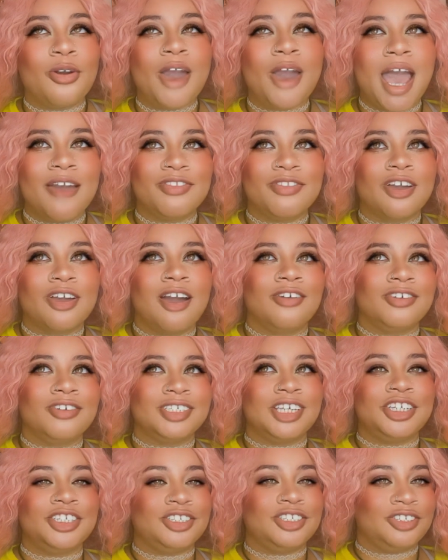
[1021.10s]
have the
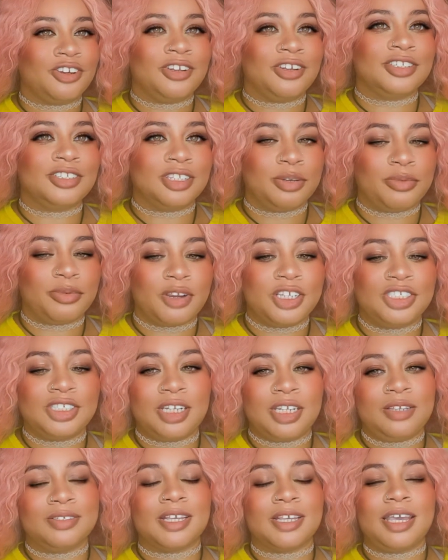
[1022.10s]
conversation during
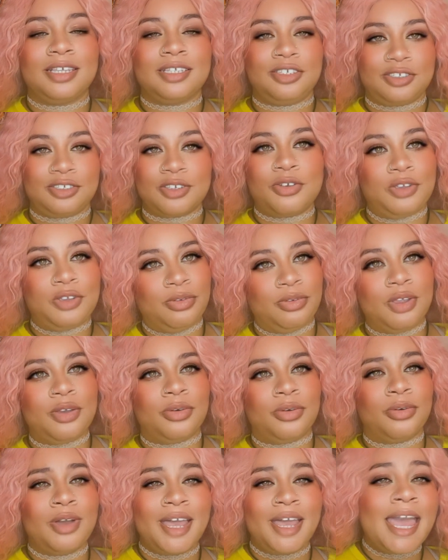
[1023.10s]
deliberation, he's like, so you
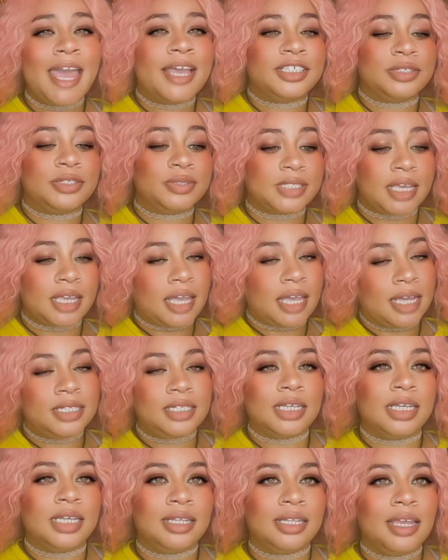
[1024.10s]
knew? She was like, I
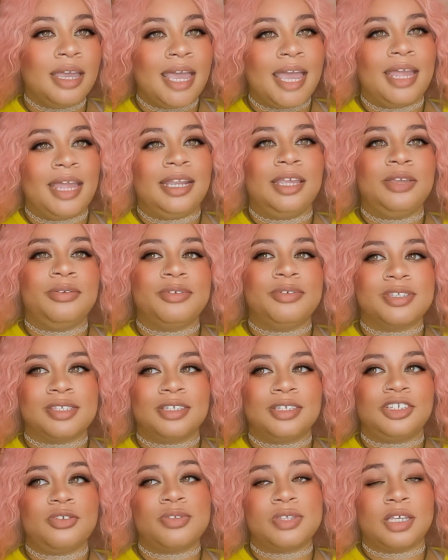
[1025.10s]
did. And she
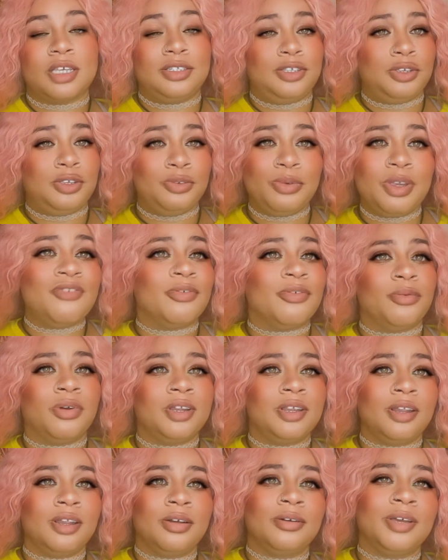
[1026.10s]
was like, do you even
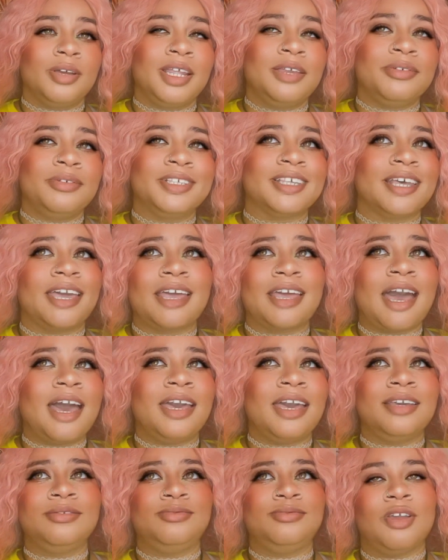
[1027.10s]
want to know? And he was like,
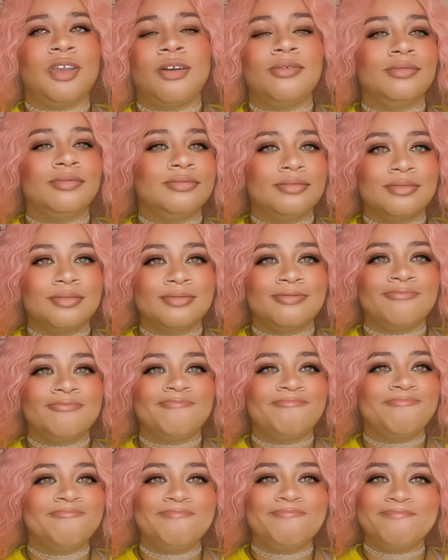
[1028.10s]
I don't.
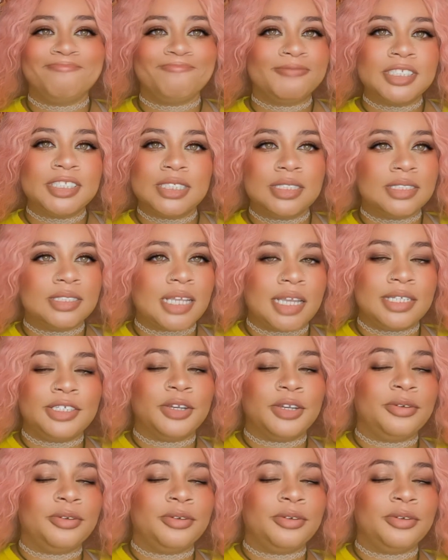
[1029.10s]
And